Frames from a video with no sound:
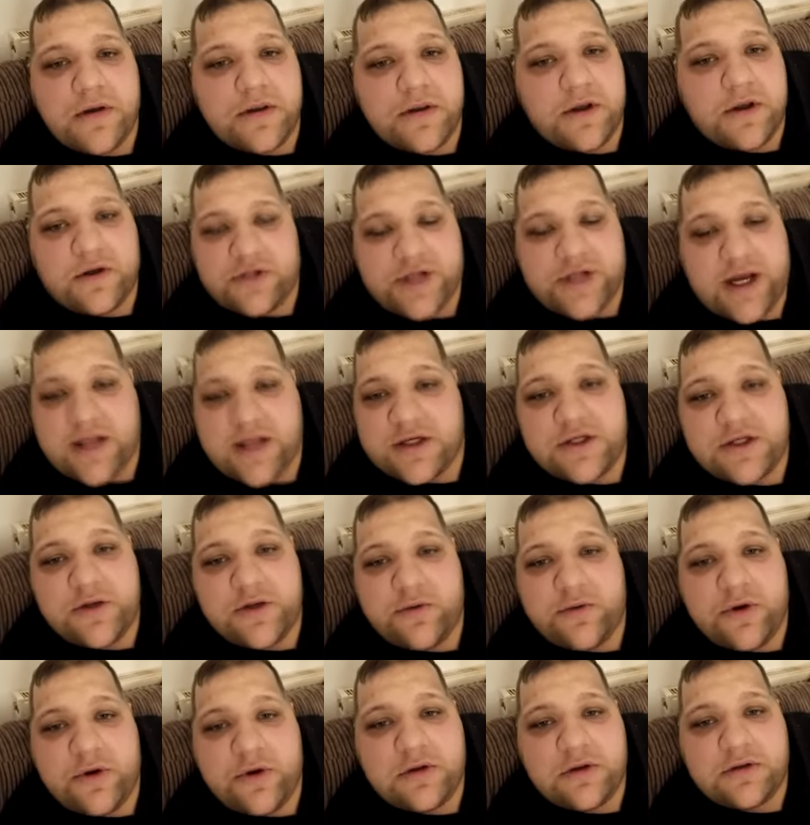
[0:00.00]
the us against the
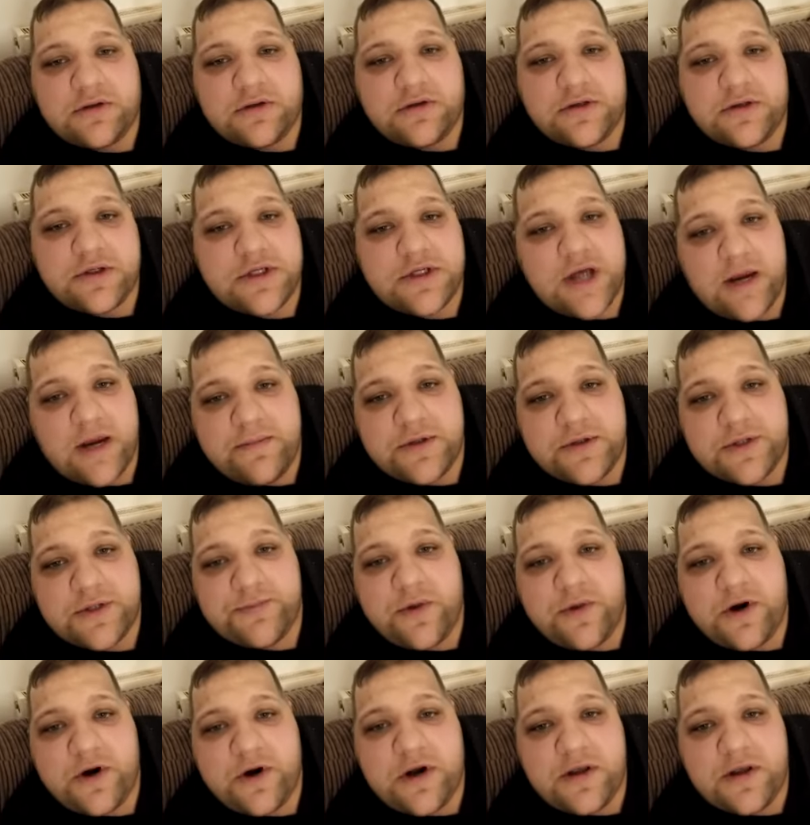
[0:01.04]
world type of
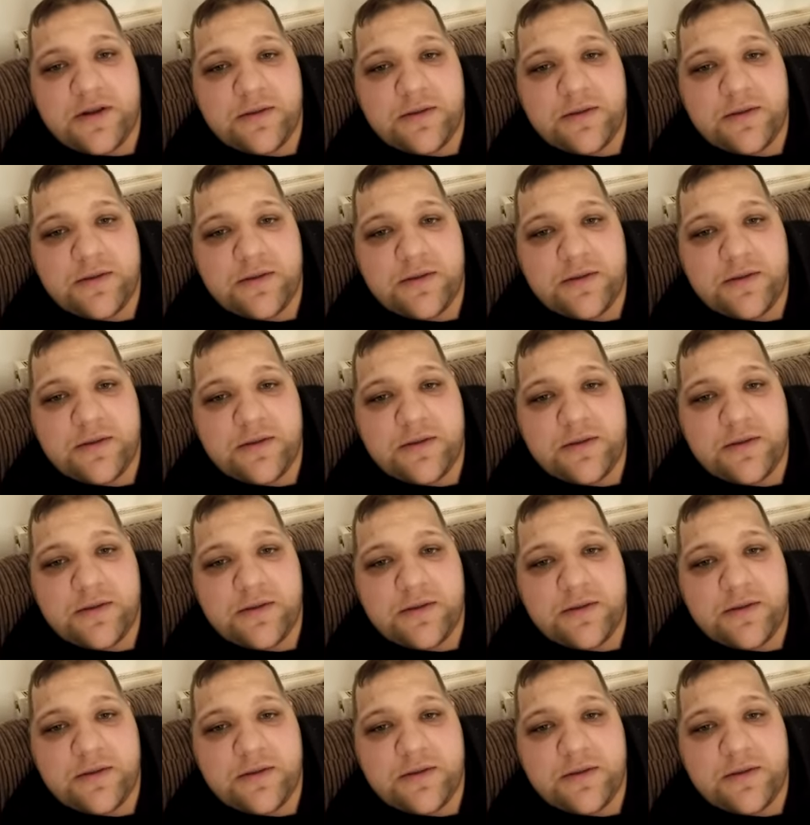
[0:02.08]
spirit